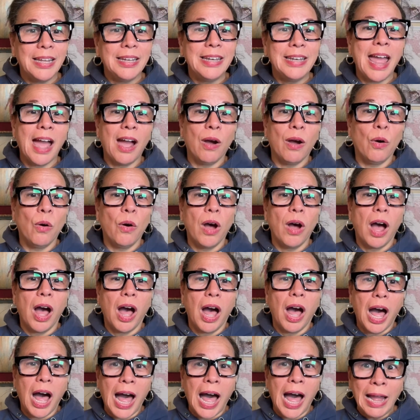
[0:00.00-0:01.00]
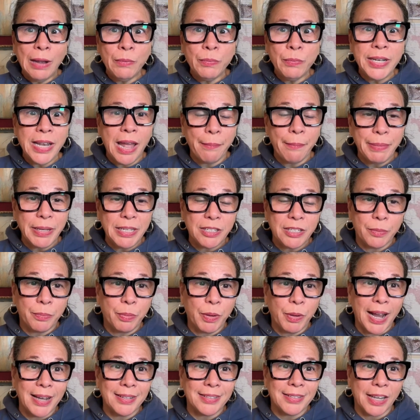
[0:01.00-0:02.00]
Now, I would not be
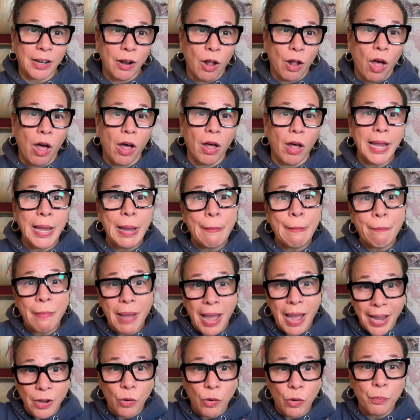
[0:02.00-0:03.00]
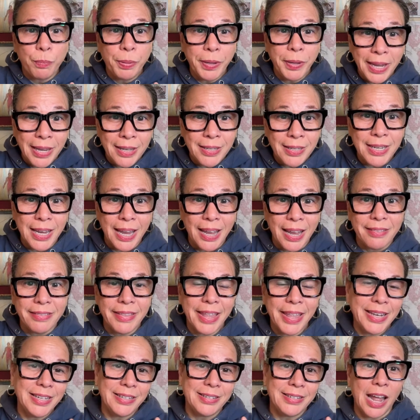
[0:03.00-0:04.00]
surprised at all, in my opinion,
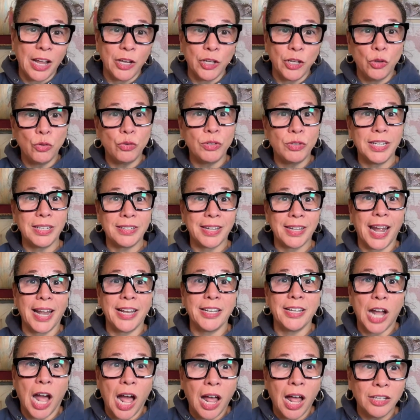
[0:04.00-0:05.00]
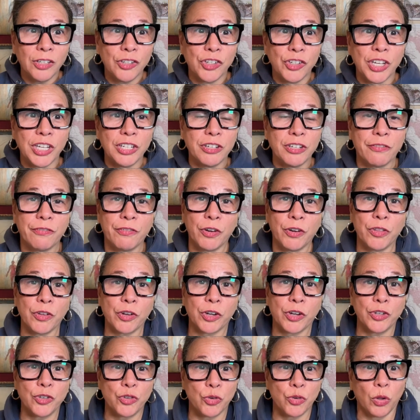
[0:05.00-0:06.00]
that he's not using Scientology to further
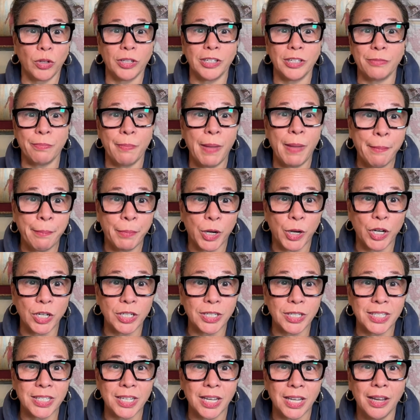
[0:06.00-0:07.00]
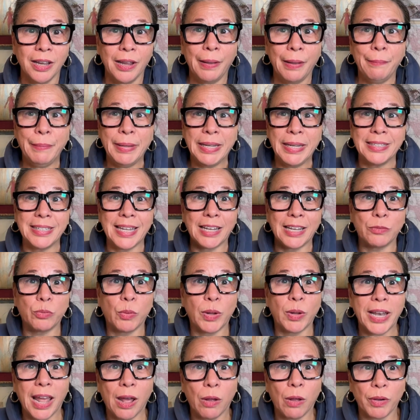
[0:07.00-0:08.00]
control his members, because that's
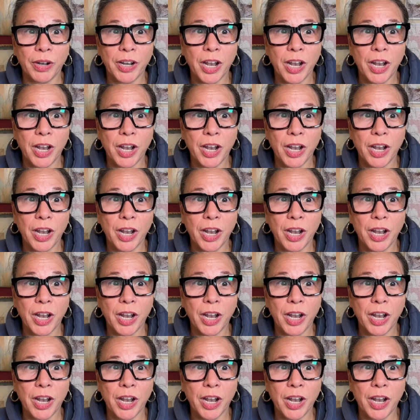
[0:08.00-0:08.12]
what L.